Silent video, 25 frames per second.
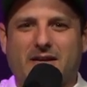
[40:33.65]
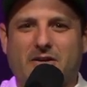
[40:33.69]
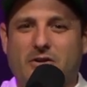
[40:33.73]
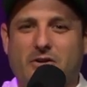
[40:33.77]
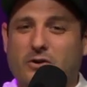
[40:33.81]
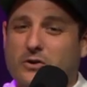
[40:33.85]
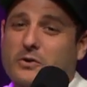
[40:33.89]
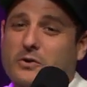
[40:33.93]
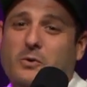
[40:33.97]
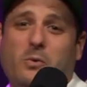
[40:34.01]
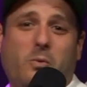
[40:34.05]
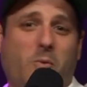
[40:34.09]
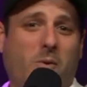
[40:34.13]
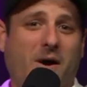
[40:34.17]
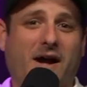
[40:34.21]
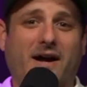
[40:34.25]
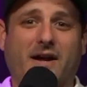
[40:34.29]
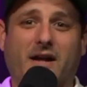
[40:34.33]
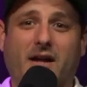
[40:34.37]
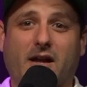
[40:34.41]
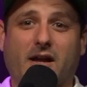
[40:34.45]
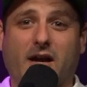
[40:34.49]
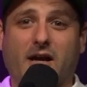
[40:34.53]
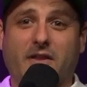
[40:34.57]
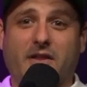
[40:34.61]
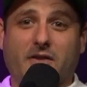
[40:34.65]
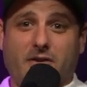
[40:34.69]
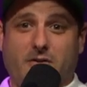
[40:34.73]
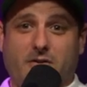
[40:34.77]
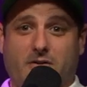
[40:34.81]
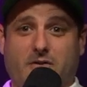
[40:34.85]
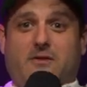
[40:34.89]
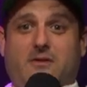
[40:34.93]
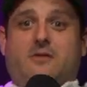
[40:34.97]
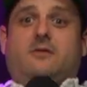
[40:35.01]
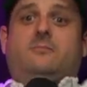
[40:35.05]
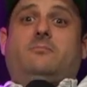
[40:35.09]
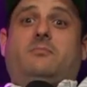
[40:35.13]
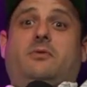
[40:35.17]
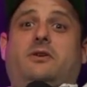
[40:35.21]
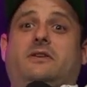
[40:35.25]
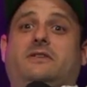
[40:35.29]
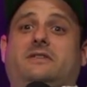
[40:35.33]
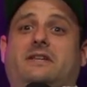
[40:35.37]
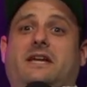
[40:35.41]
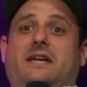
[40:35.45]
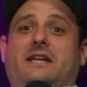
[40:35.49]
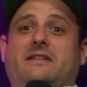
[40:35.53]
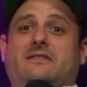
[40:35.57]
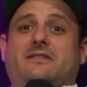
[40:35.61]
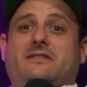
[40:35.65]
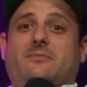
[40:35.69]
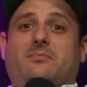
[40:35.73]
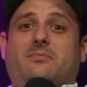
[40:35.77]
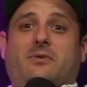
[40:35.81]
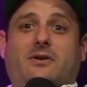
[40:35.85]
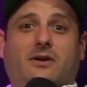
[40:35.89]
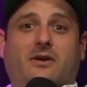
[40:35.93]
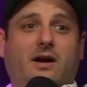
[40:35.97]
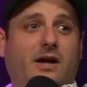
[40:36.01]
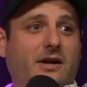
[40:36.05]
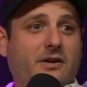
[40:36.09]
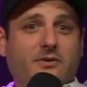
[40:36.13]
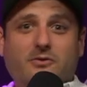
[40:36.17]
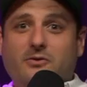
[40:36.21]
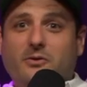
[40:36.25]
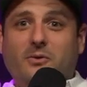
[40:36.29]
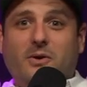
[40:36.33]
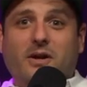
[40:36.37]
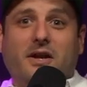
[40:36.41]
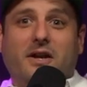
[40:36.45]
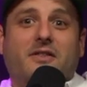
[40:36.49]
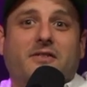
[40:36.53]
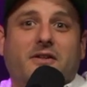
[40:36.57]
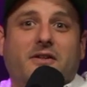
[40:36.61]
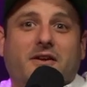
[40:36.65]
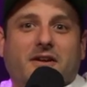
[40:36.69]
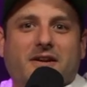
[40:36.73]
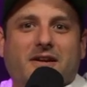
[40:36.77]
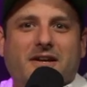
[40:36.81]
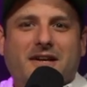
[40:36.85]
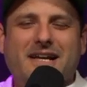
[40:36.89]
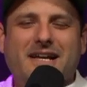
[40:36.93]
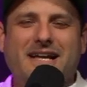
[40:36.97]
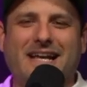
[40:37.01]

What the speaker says: He'll whack a guy and then put his hands up like, I didn't do anything.